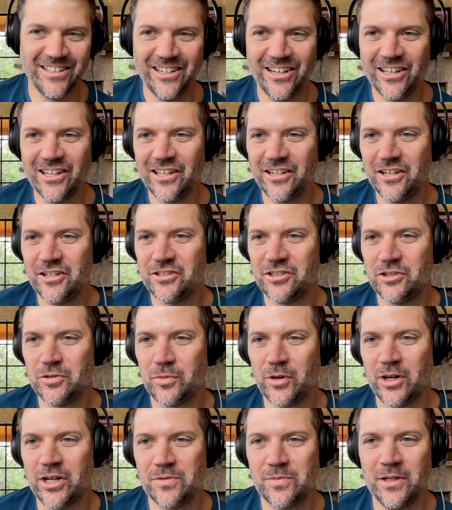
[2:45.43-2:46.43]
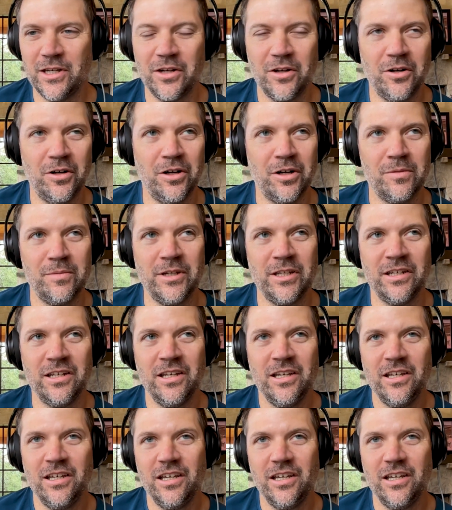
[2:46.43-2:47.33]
No, that doesn't surprise me at all. I mean,